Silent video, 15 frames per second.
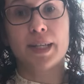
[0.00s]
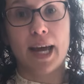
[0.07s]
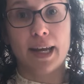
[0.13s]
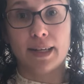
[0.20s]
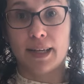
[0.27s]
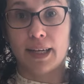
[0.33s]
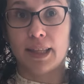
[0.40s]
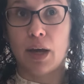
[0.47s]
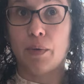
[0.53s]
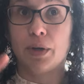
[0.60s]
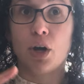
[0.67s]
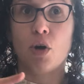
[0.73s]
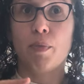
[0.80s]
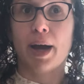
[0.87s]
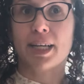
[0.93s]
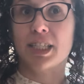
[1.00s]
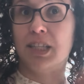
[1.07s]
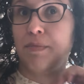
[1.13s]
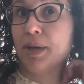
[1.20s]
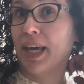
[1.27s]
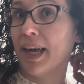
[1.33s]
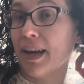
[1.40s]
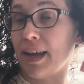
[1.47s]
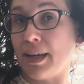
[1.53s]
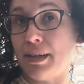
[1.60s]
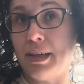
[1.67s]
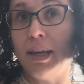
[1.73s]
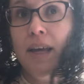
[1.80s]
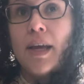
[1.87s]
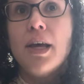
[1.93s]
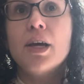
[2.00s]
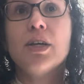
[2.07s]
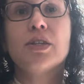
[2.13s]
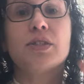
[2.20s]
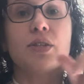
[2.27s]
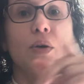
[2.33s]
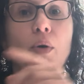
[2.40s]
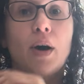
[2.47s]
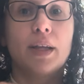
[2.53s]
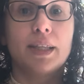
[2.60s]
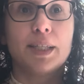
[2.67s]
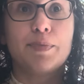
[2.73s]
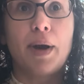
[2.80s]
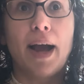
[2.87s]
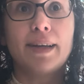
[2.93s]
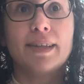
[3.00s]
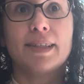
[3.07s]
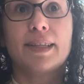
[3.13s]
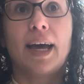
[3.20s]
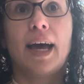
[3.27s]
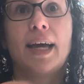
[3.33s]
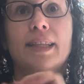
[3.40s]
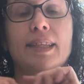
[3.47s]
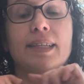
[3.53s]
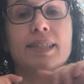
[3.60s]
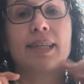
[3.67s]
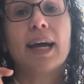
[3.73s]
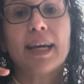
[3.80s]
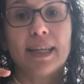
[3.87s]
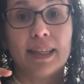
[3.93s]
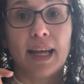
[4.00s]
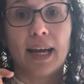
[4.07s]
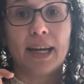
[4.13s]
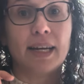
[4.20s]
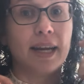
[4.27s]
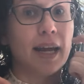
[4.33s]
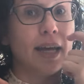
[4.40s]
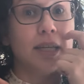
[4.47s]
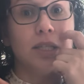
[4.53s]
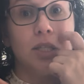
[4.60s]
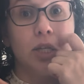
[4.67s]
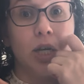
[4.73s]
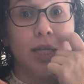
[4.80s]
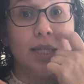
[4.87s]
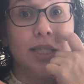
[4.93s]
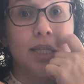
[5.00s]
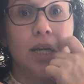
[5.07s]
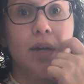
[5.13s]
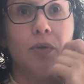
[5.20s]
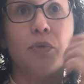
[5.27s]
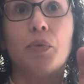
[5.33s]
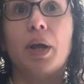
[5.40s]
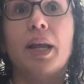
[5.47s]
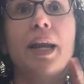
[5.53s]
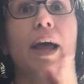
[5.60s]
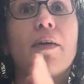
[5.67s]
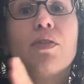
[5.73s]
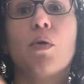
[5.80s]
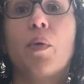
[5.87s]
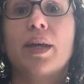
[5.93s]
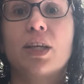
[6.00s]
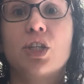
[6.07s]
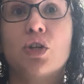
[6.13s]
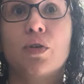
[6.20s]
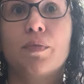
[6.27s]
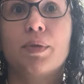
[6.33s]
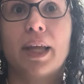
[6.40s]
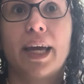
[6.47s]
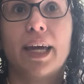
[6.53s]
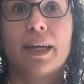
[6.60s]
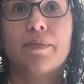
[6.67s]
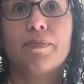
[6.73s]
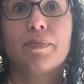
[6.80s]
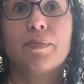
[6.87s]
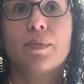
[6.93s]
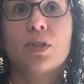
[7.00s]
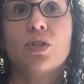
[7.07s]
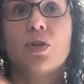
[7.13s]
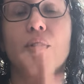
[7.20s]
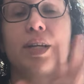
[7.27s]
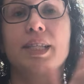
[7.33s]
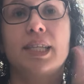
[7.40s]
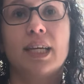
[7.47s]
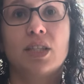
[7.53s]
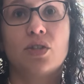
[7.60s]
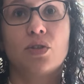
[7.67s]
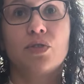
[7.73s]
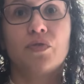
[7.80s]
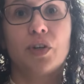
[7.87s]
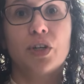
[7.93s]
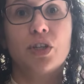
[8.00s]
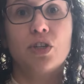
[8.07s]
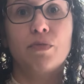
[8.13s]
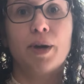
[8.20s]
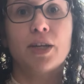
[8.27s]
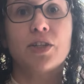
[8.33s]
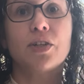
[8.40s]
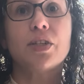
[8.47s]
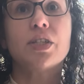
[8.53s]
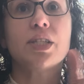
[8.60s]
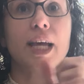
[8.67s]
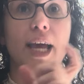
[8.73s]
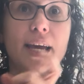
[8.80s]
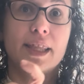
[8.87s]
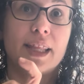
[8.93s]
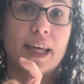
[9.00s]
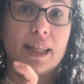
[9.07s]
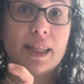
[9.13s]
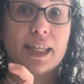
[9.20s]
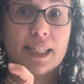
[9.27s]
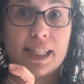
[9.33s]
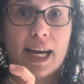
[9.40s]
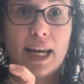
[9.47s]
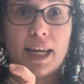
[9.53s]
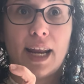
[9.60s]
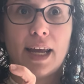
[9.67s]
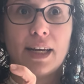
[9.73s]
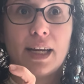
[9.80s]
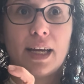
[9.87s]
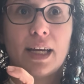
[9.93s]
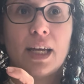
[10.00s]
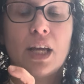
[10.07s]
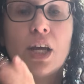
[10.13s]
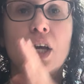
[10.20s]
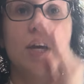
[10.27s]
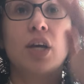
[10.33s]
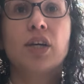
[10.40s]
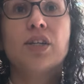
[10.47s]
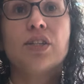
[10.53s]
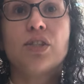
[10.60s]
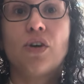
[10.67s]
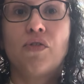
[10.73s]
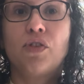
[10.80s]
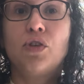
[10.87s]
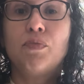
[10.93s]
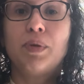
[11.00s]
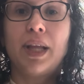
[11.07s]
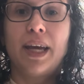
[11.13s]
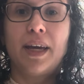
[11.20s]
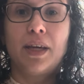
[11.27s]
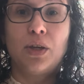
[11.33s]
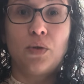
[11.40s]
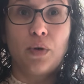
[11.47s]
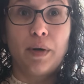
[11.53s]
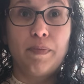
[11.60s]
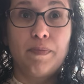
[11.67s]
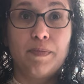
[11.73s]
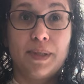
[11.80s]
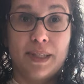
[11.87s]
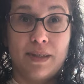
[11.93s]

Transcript: ending that would go back to the beginning. So on this practice guide, the second line is just written out the way that you would play it. So you can see it's those first 2 measures and then the second ending. So if you play your